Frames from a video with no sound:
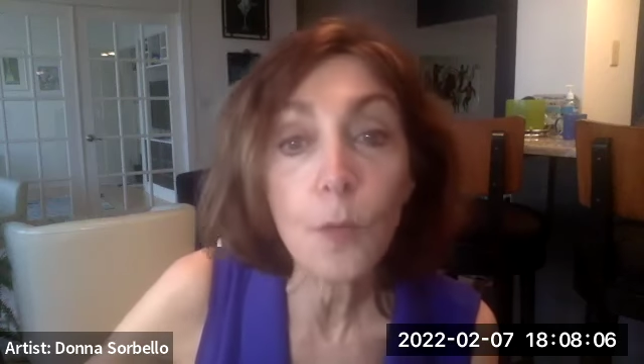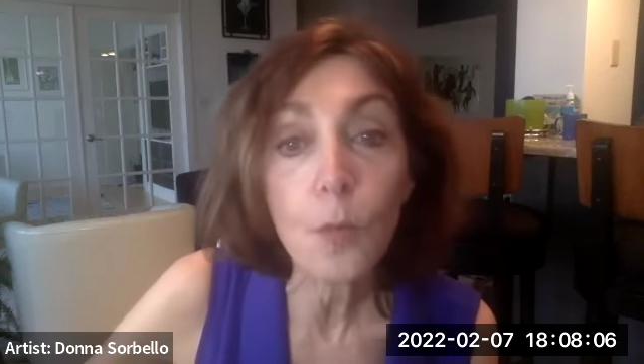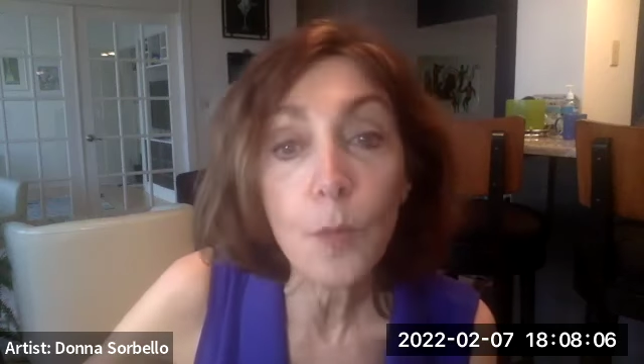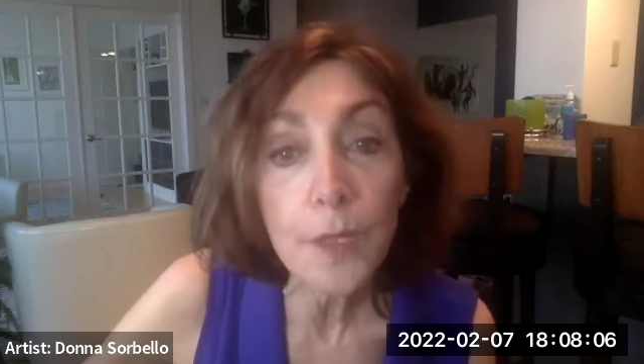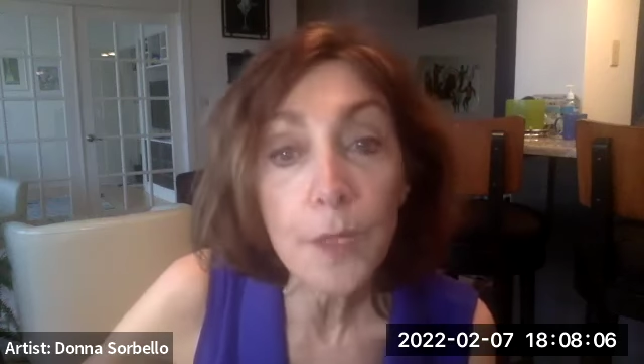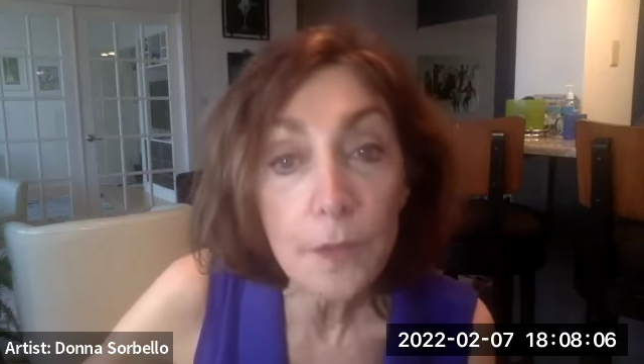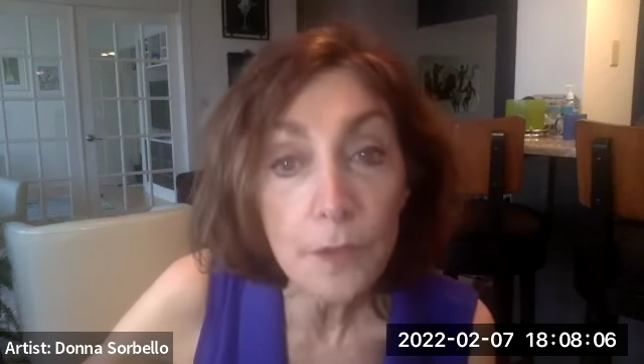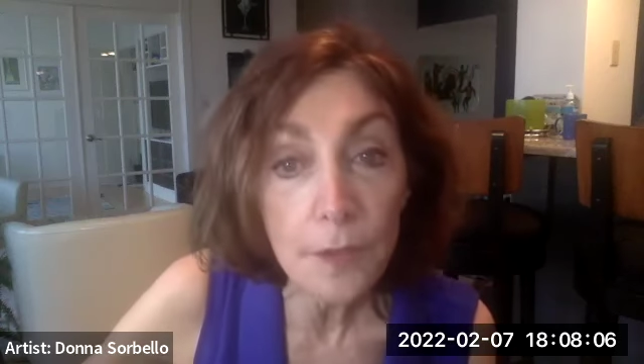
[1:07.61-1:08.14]

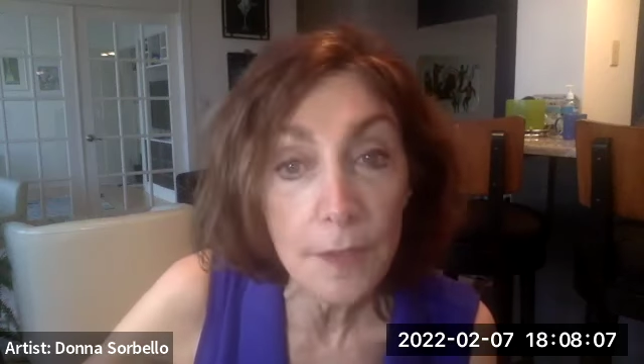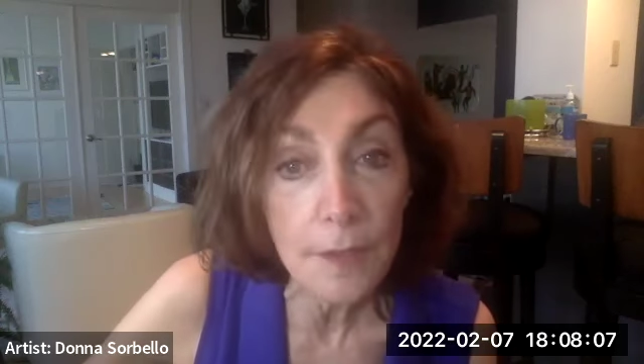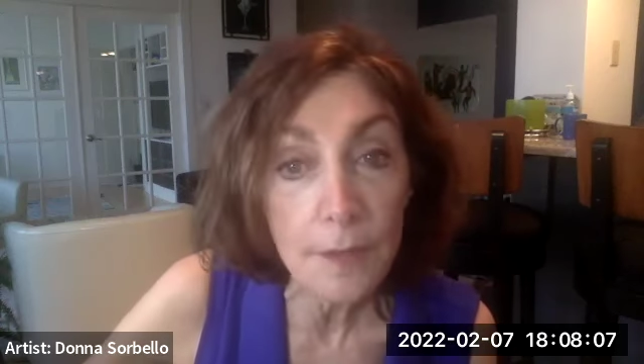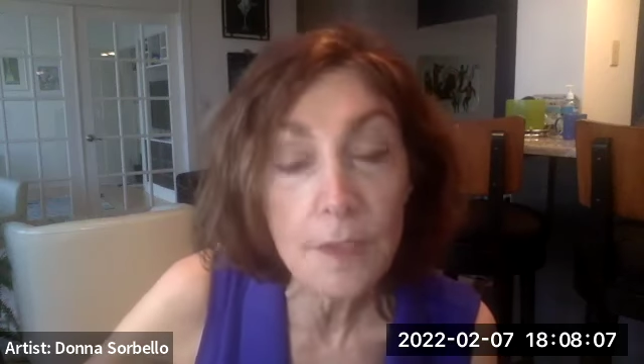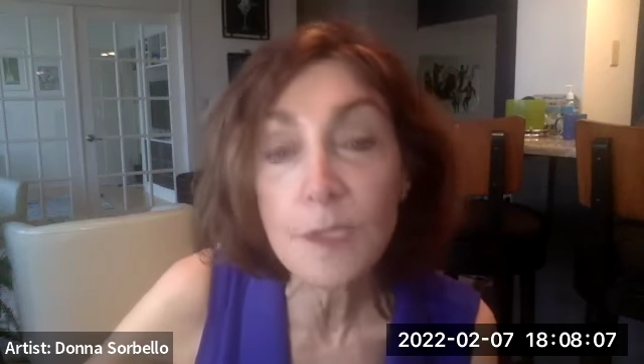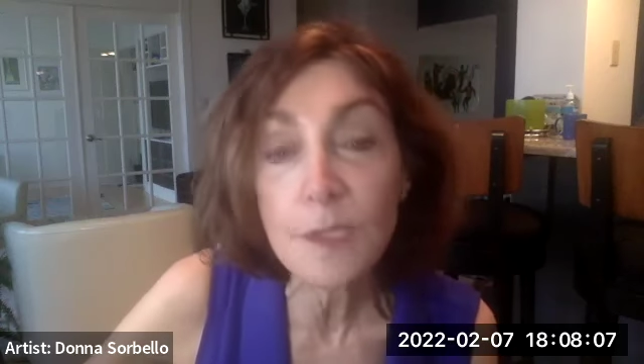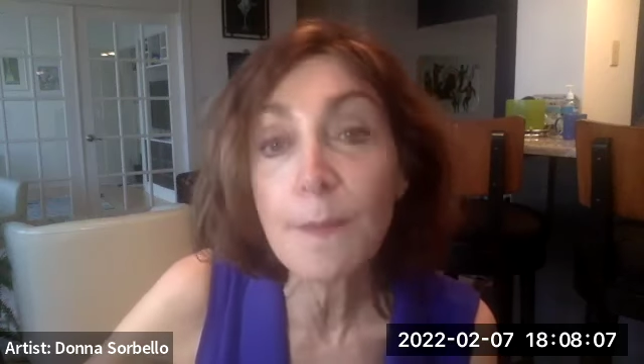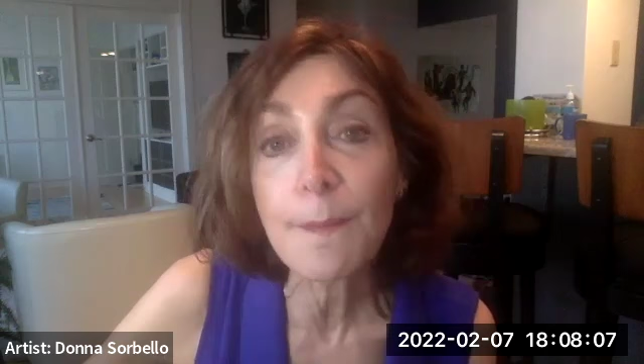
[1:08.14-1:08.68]
weary
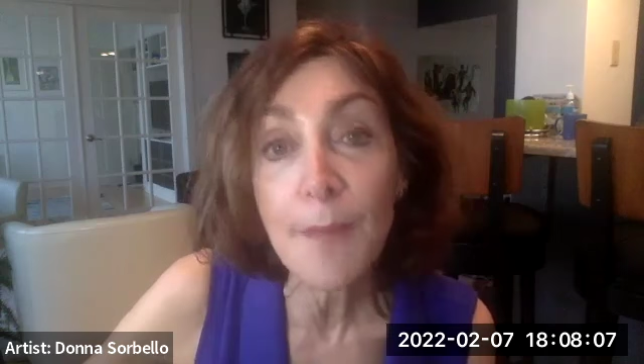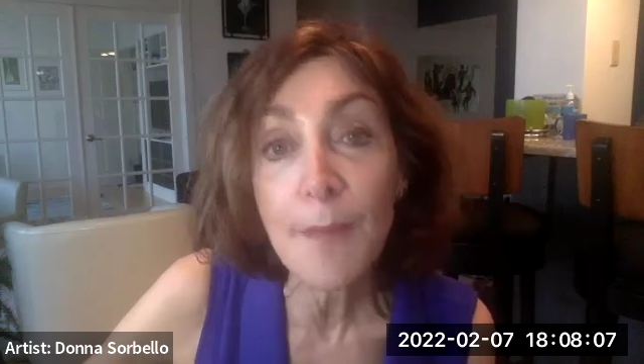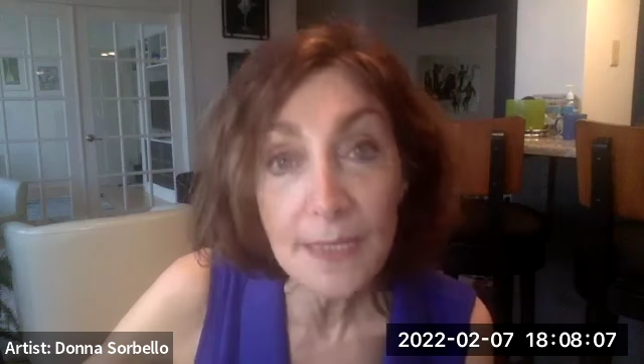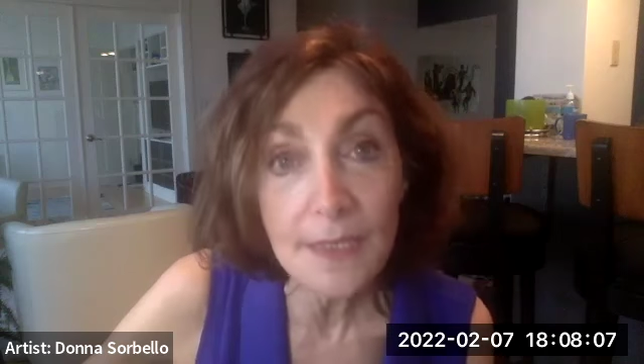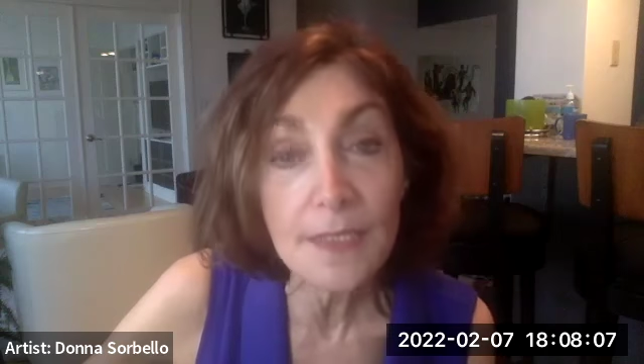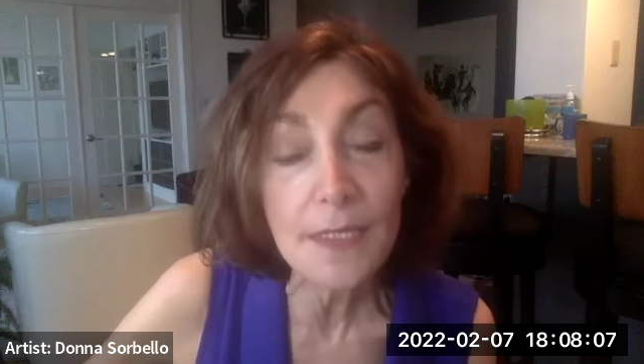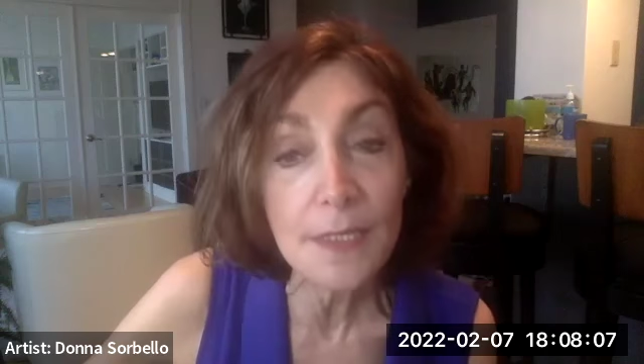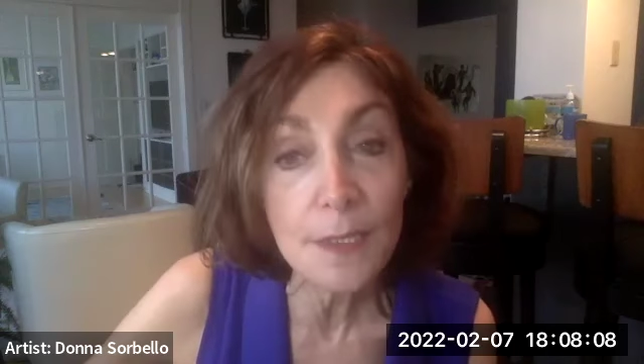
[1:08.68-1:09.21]
the
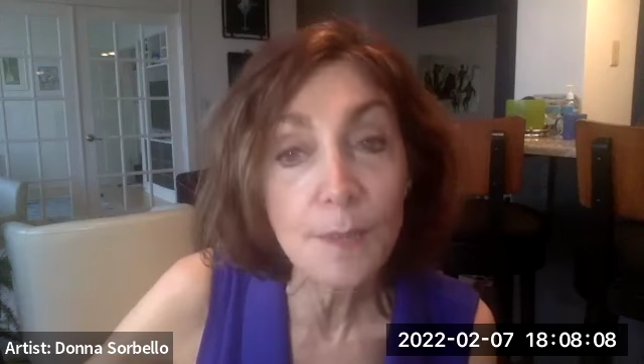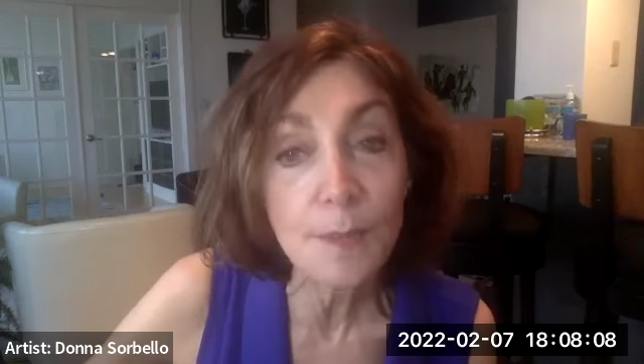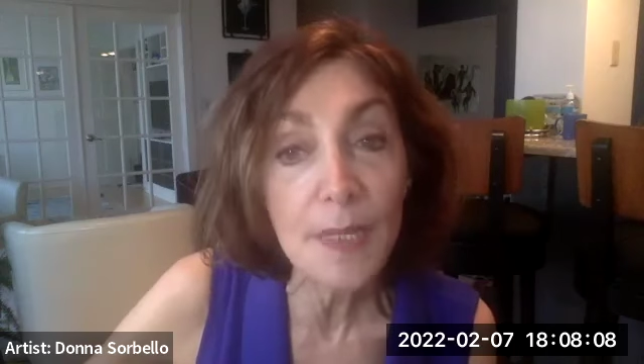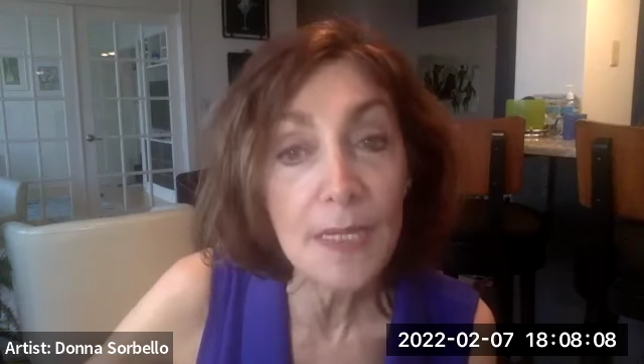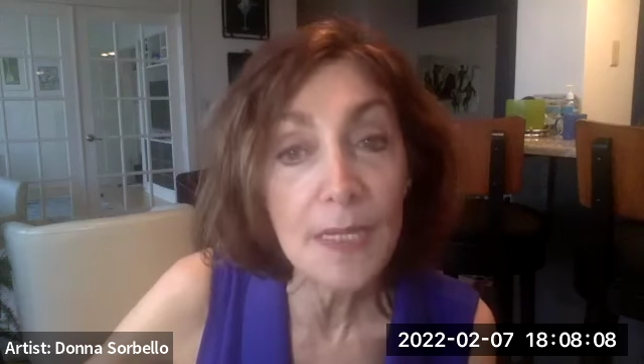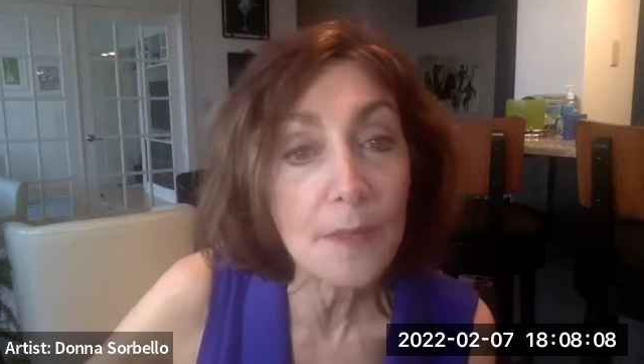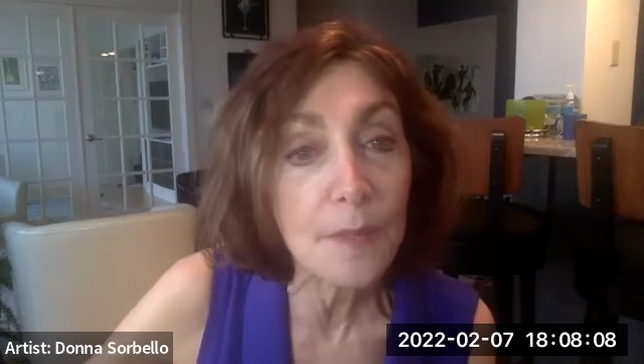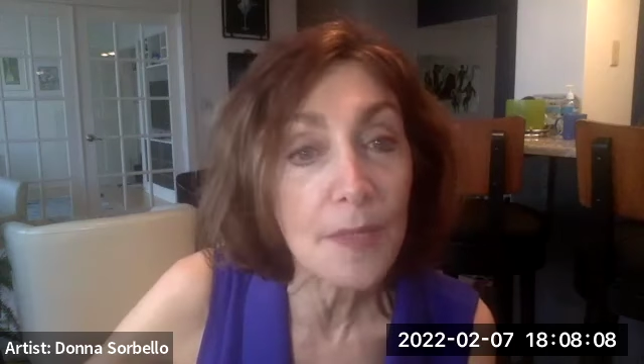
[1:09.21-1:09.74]
cement has
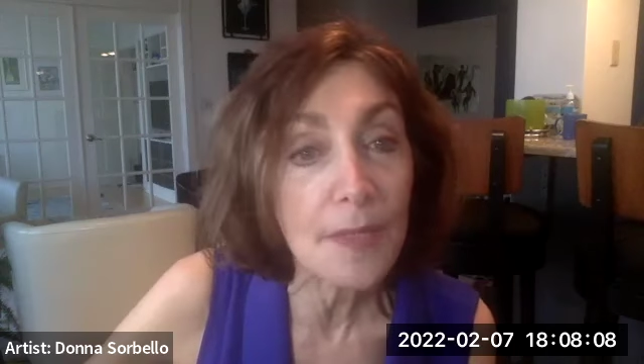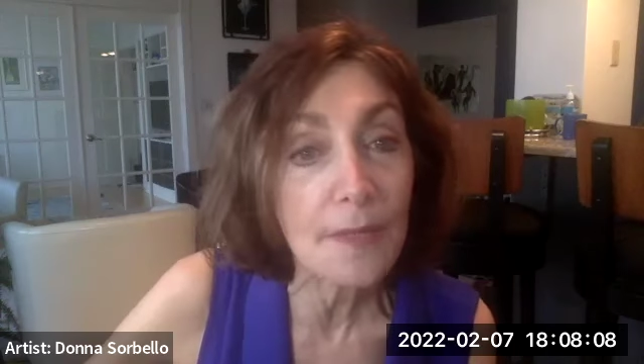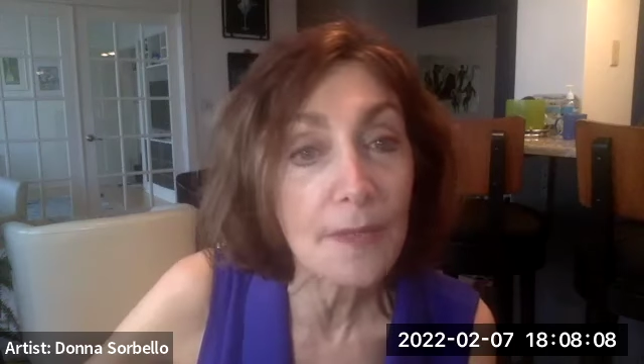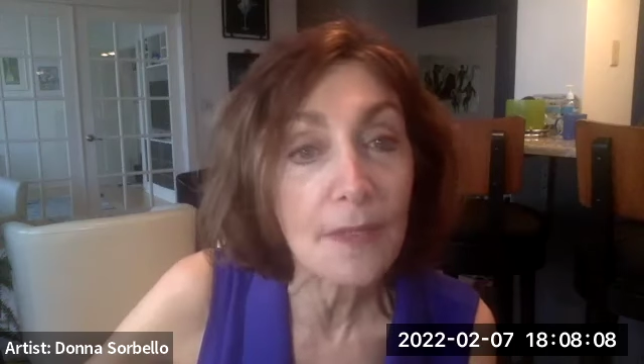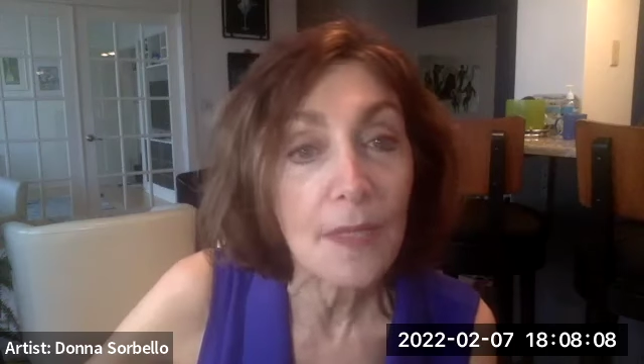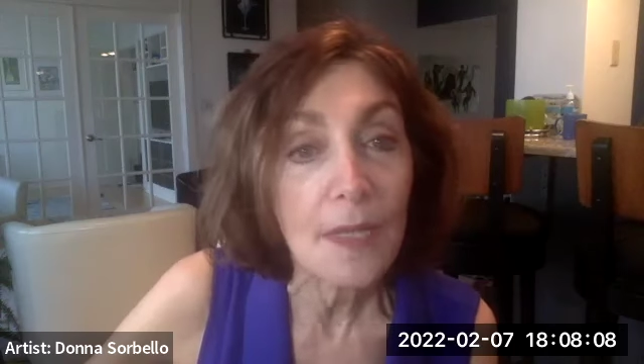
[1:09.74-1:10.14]
made me,